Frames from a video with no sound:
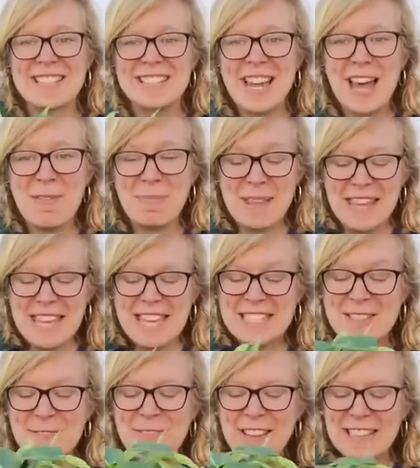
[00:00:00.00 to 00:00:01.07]
up
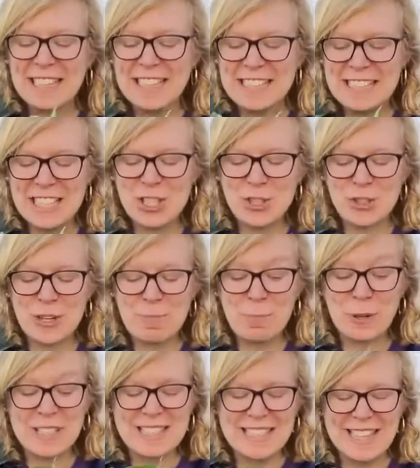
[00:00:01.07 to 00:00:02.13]
is Philodendron
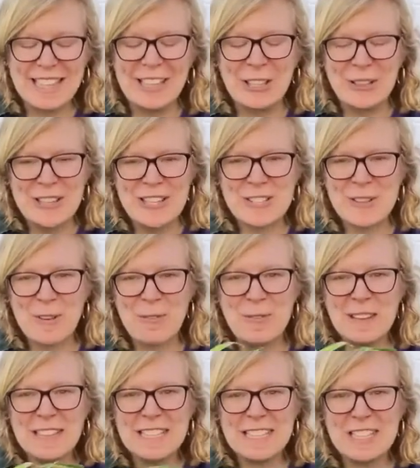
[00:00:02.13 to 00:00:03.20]
Brazil. So
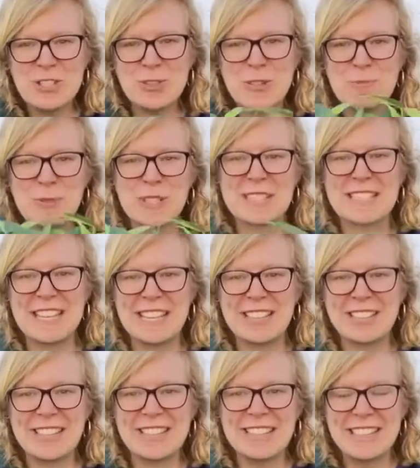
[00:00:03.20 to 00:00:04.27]
Philodendron
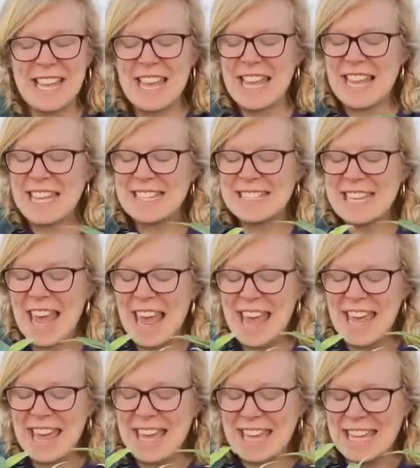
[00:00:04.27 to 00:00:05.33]
Brazil is
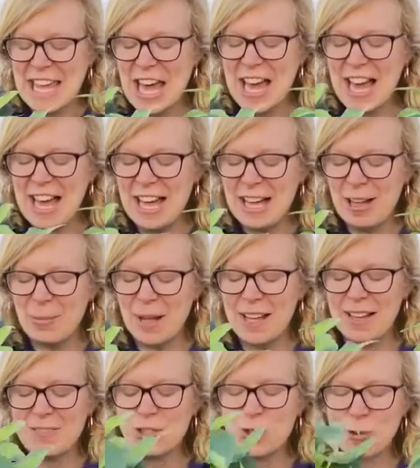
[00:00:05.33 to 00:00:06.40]
a
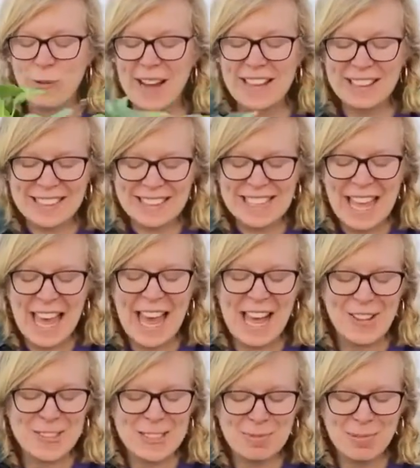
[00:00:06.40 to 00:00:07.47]
trailing
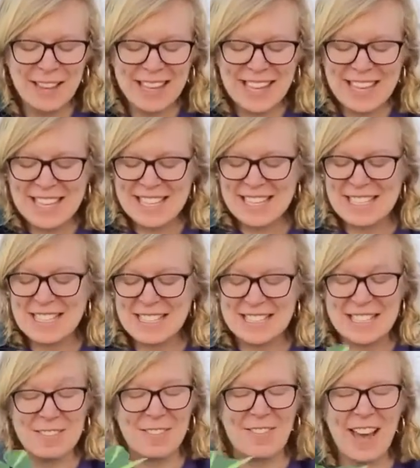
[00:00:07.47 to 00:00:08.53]
houseplant. It is
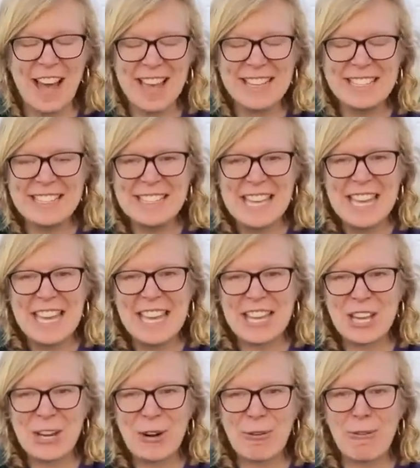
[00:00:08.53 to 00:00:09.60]
a vine. It
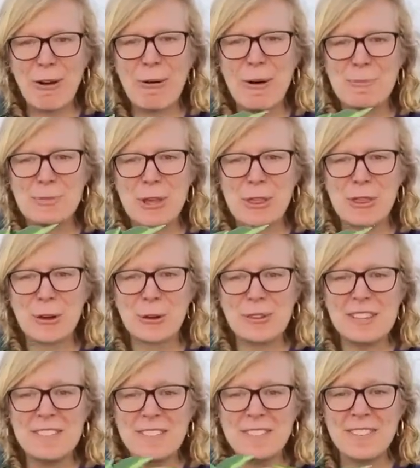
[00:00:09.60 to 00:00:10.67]
can grow up to
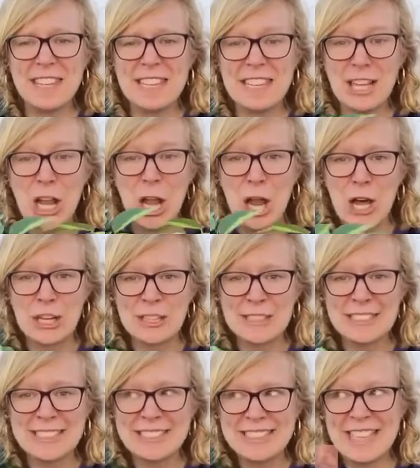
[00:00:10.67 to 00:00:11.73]
30 feet
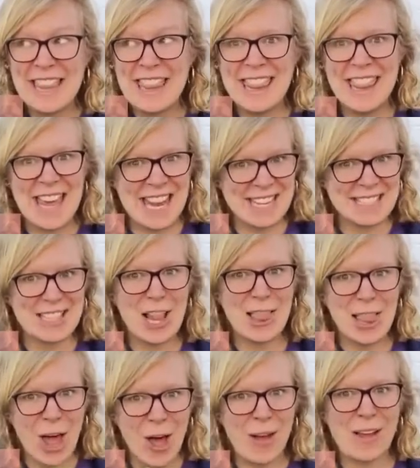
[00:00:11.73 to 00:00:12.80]
long. That is a
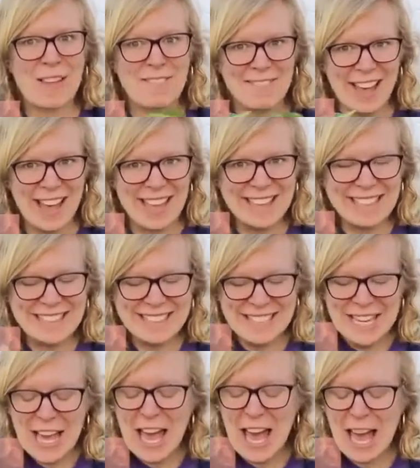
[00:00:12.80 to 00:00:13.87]
long vine.
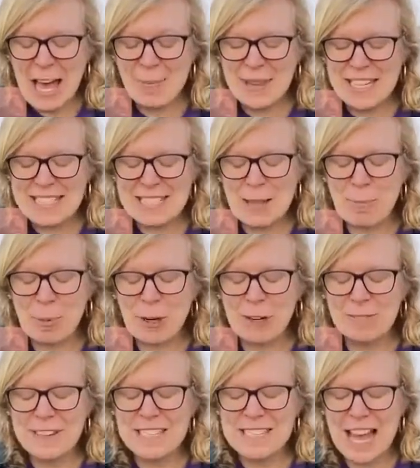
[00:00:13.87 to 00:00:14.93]
And it's the
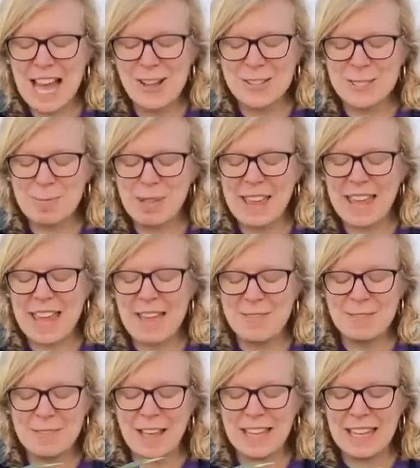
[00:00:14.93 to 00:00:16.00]
perfect
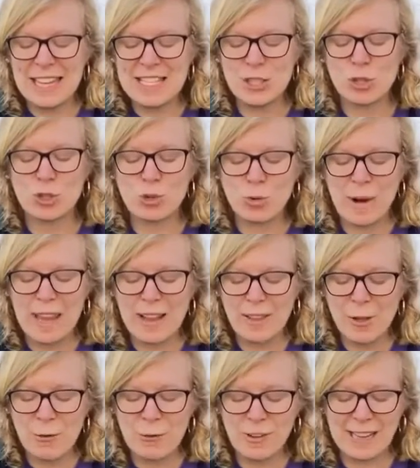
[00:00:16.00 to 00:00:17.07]
houseplant, again, to trail
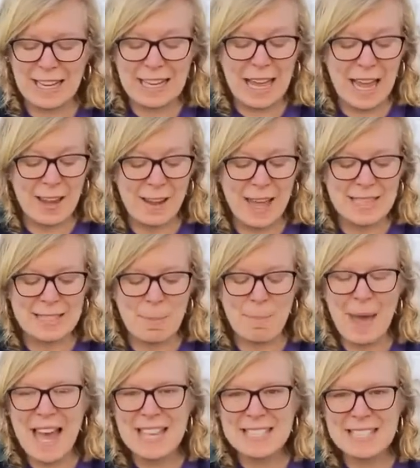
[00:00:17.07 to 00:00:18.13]
over like as a
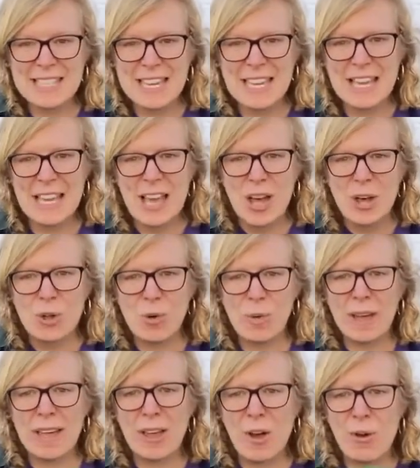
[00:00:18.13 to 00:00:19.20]
basket,
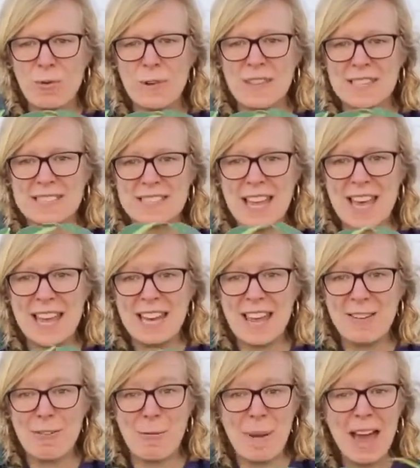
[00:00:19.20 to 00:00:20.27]
going over the side
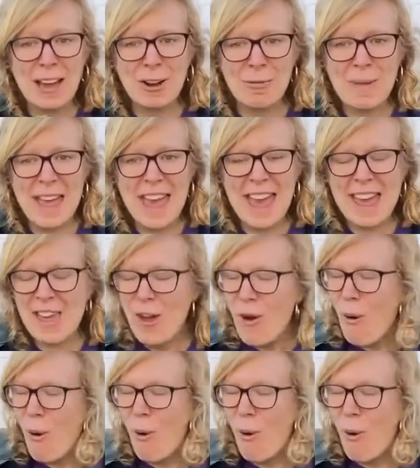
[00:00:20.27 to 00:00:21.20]
of a macrame or